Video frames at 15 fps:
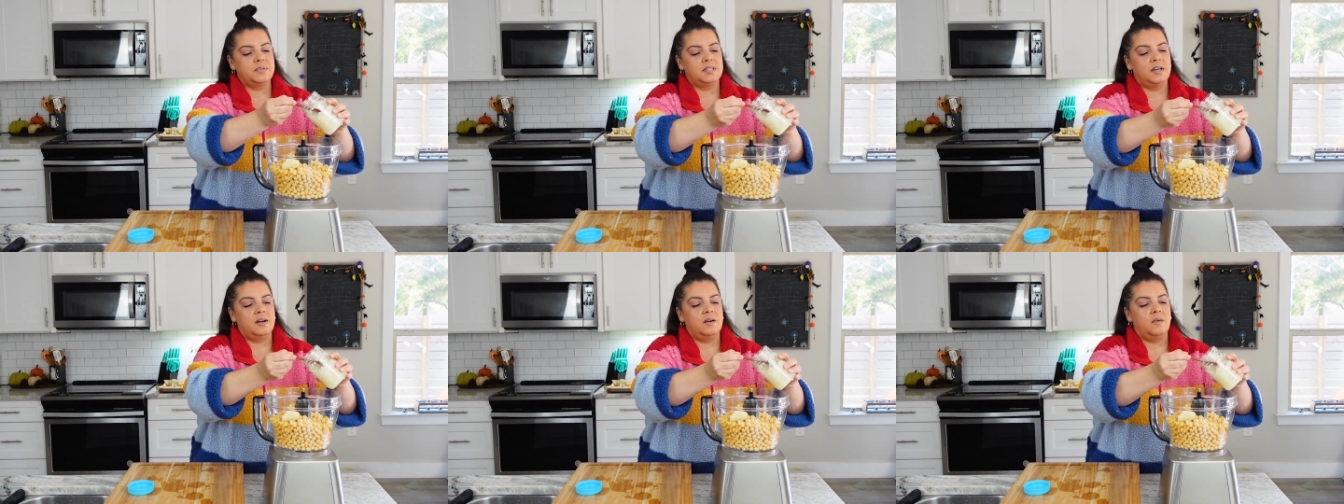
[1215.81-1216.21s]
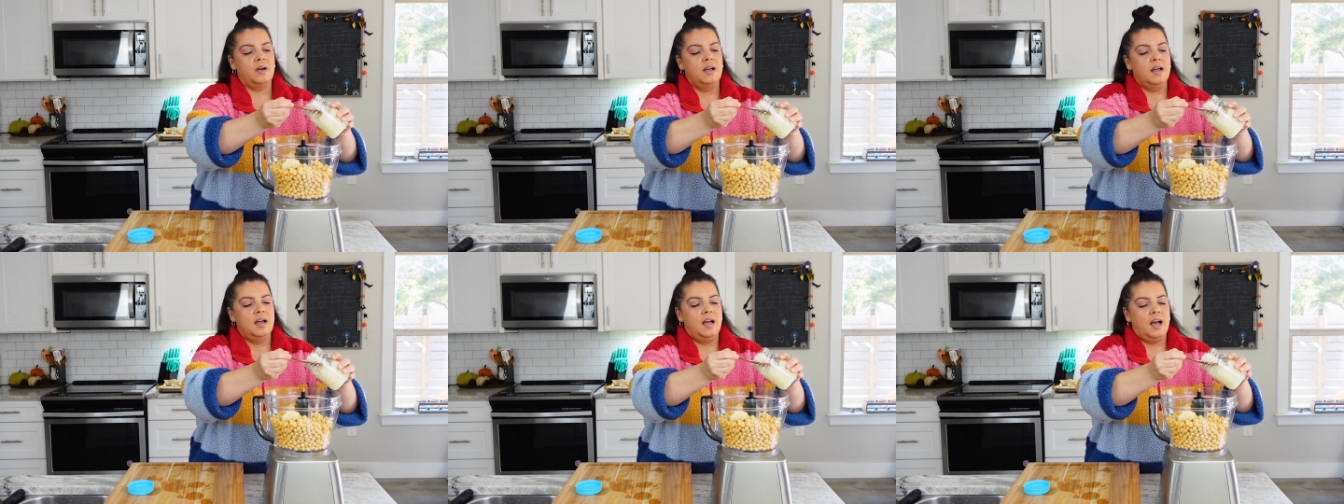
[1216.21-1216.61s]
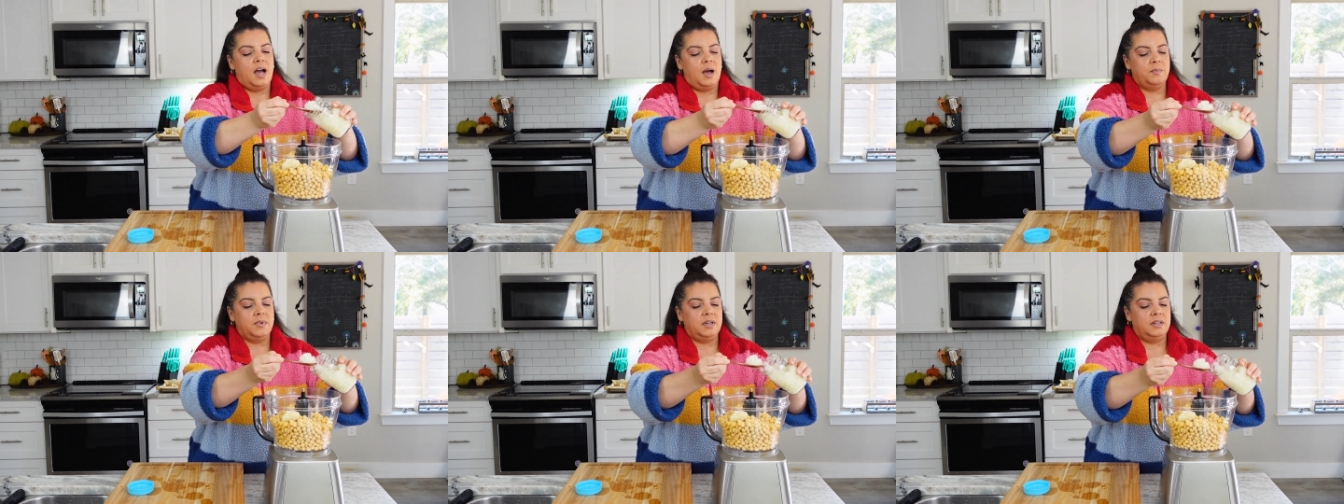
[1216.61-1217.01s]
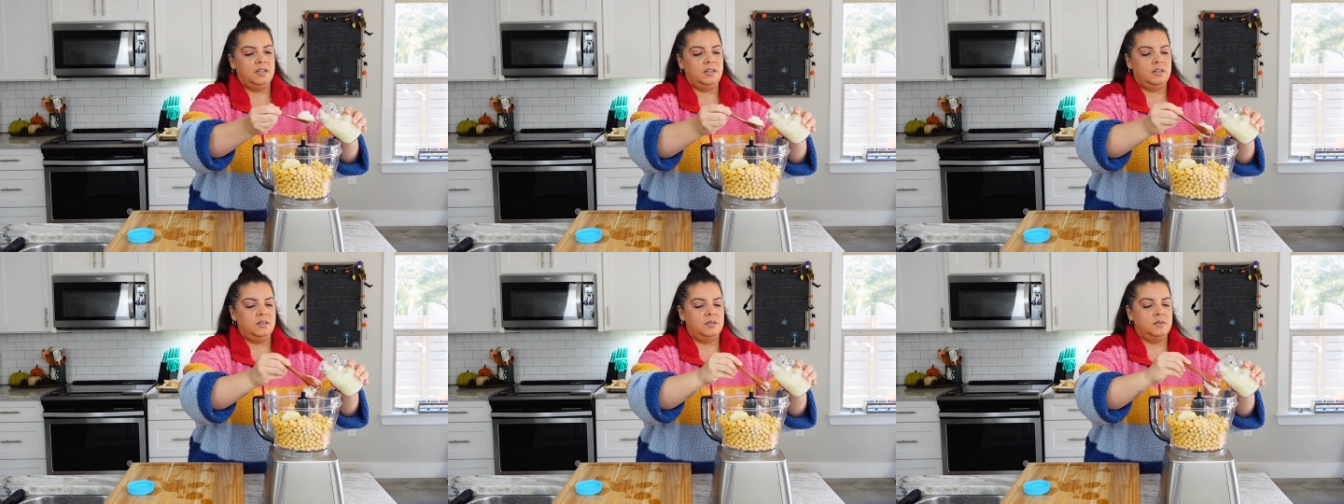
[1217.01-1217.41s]
So I'm gonna
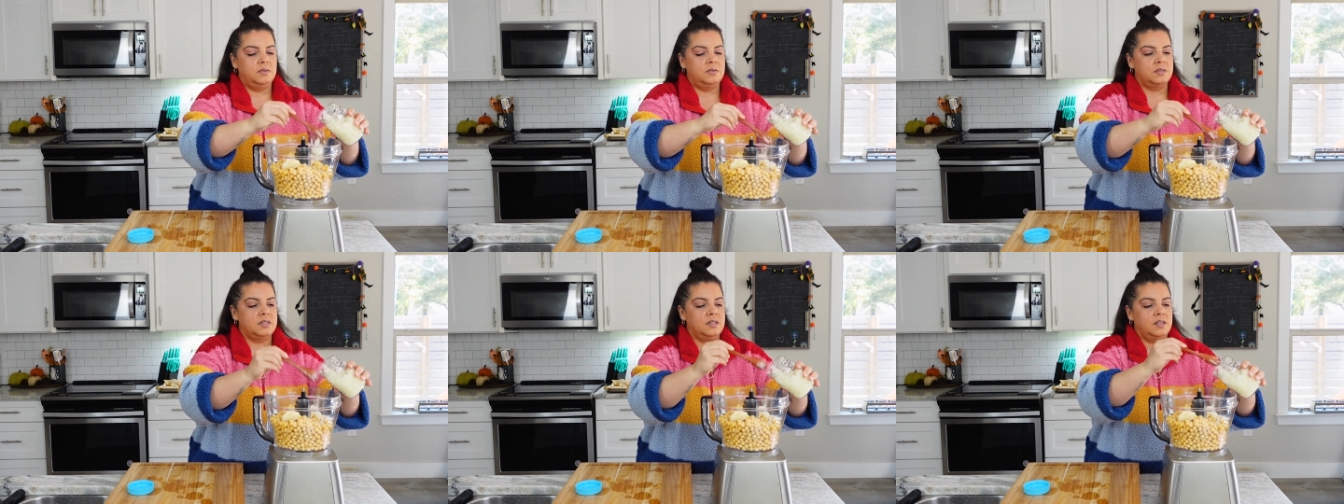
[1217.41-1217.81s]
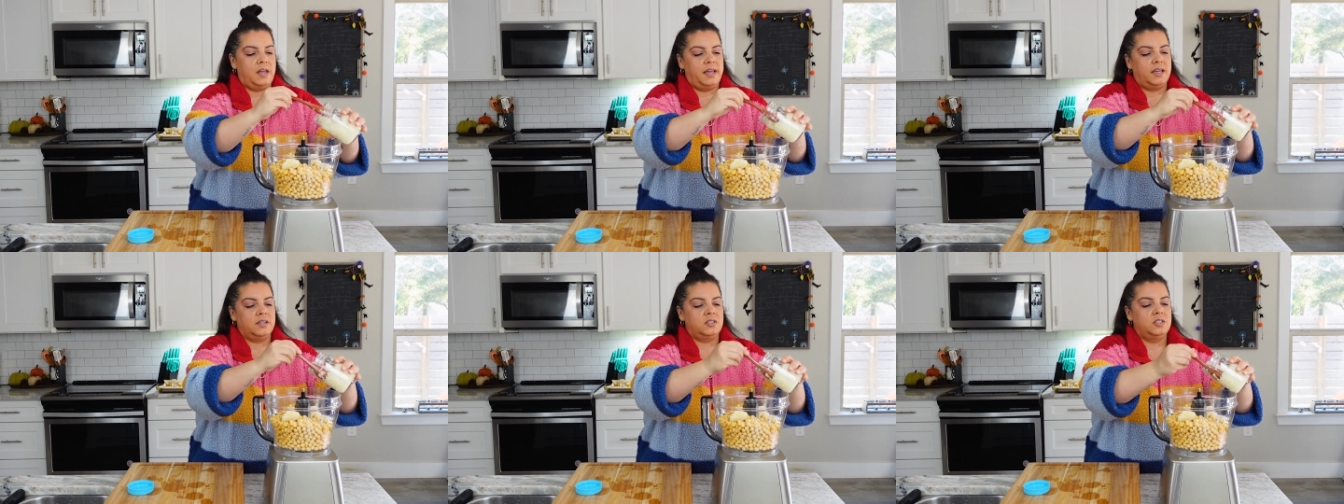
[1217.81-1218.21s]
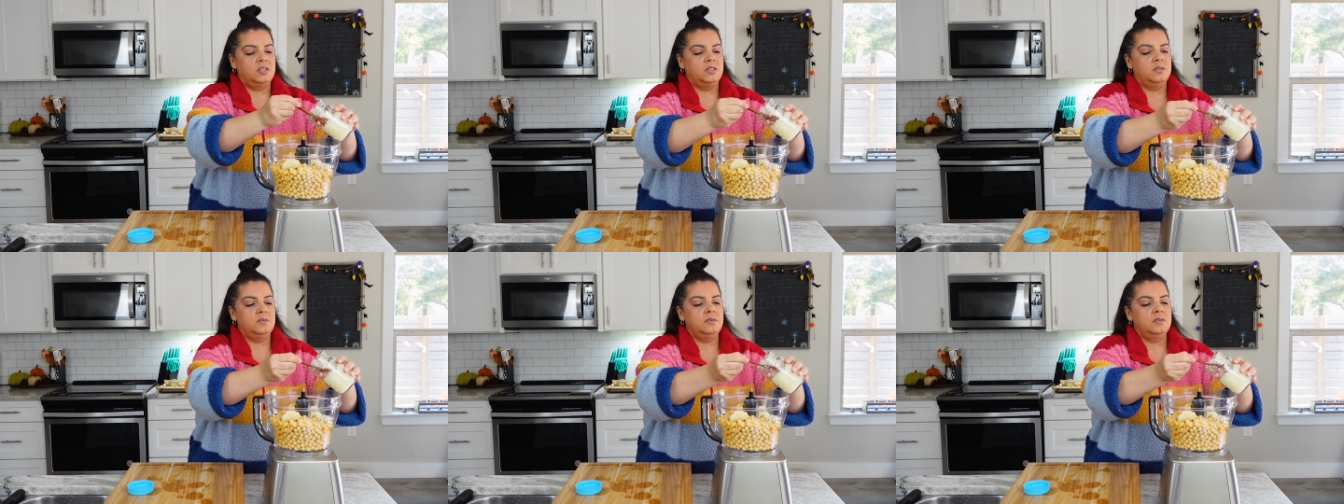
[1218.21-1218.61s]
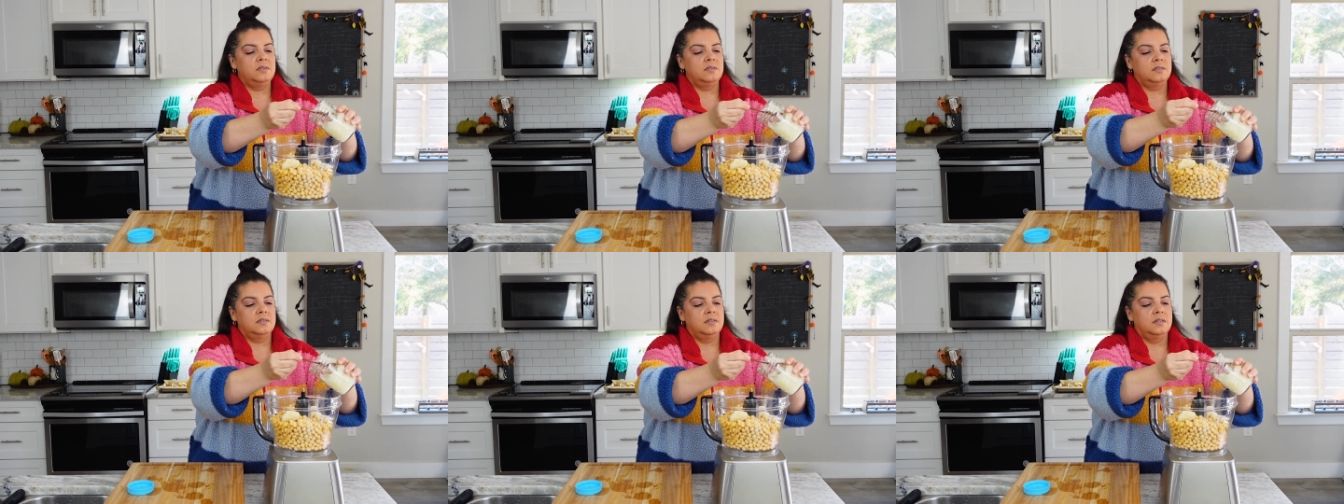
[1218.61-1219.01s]
use like 2
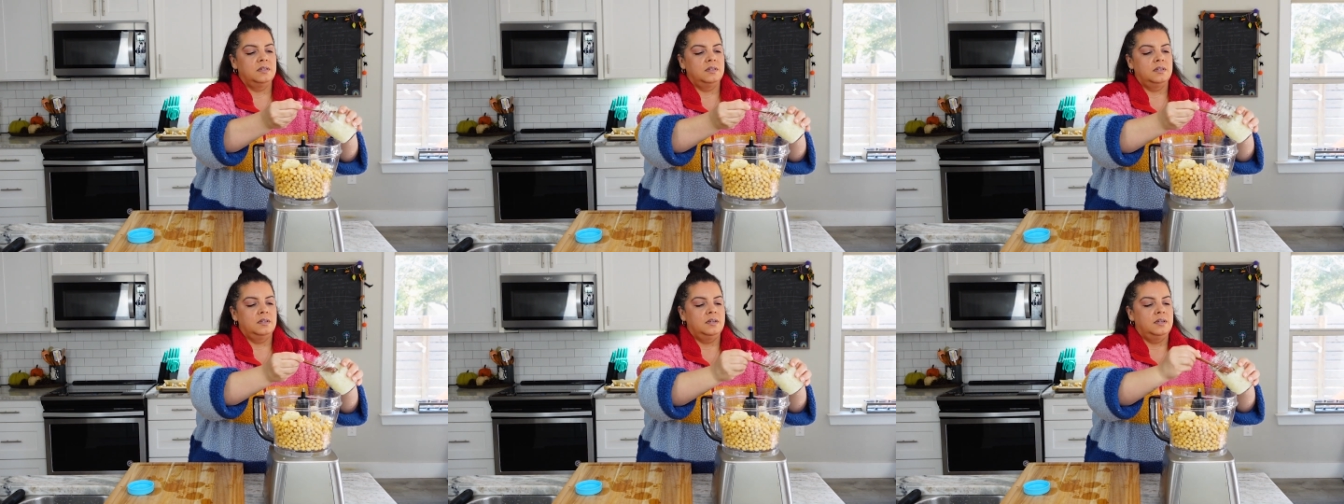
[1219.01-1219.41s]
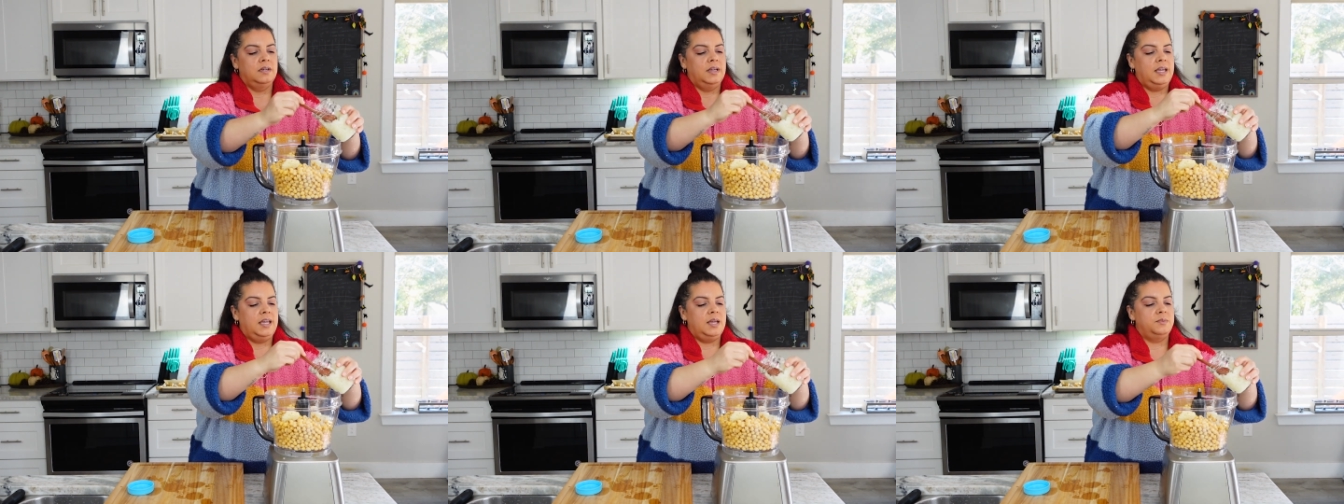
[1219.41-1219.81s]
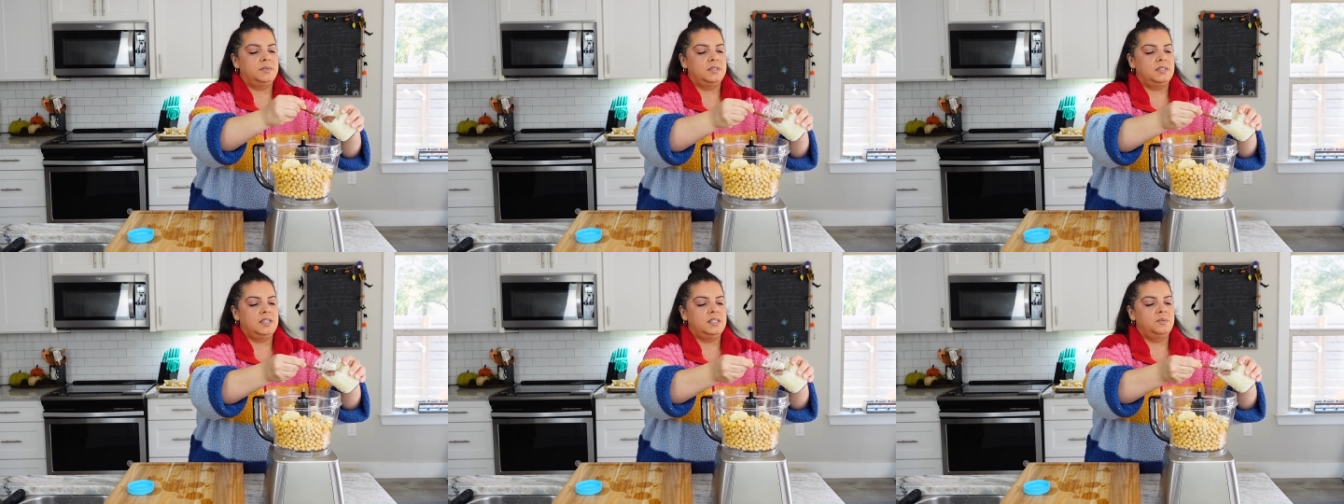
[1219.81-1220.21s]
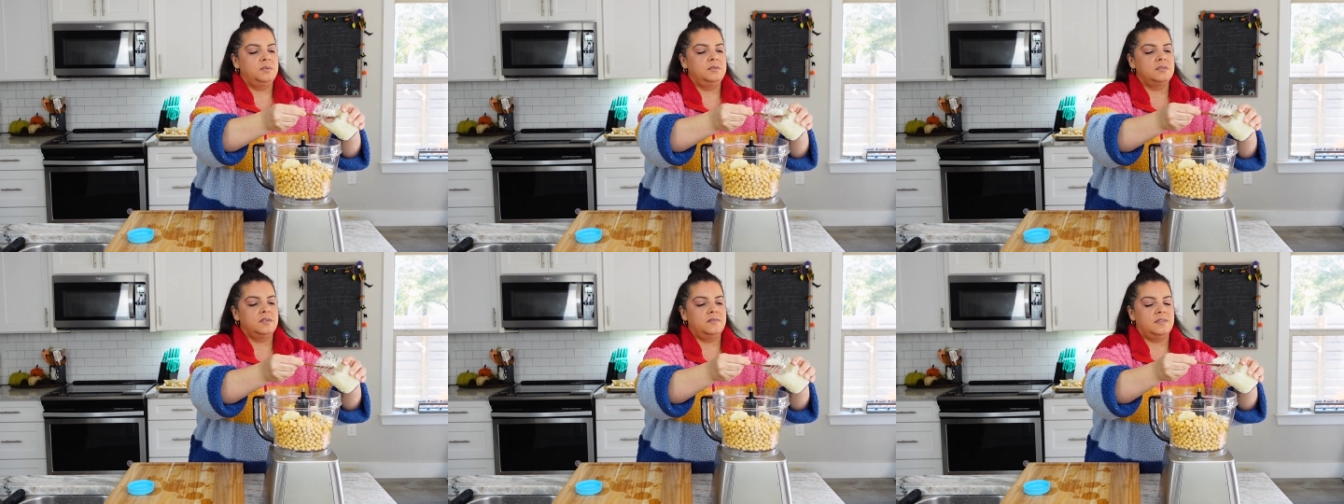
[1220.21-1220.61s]
heaped
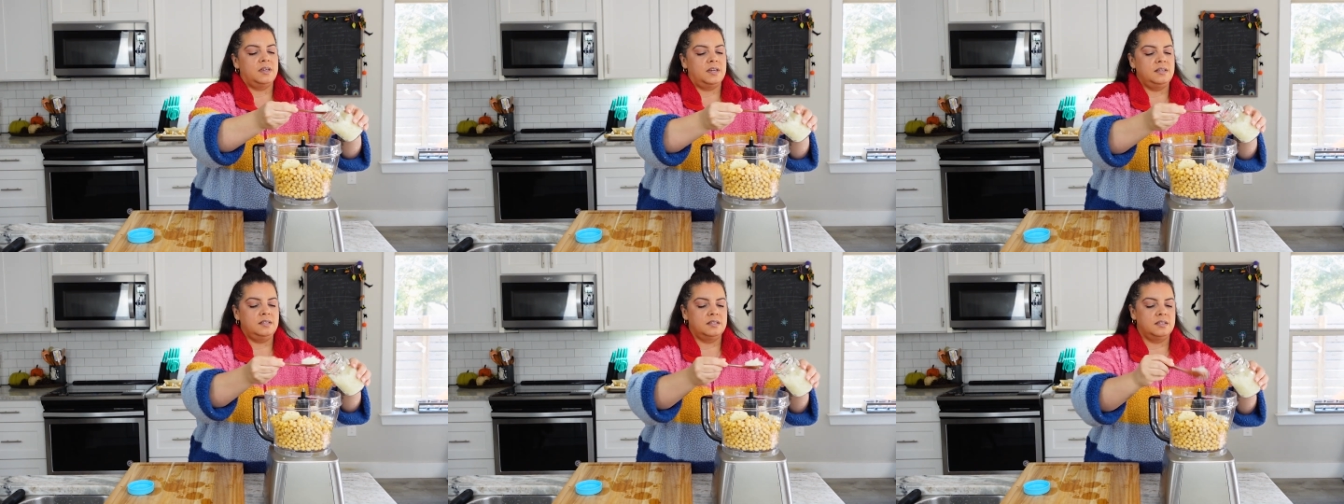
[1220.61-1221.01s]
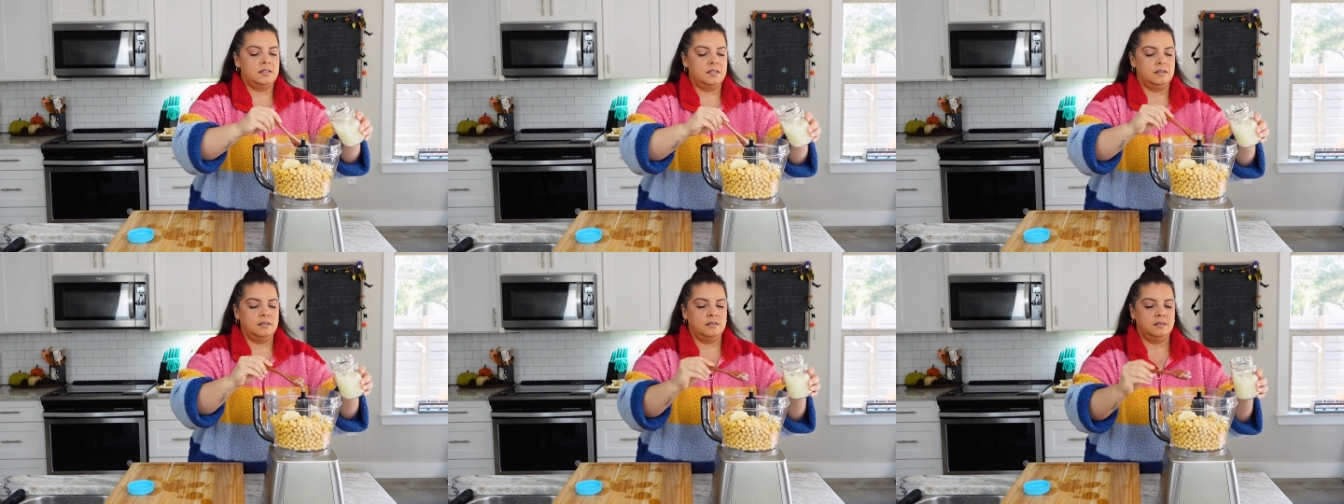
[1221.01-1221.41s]
teaspoons of this.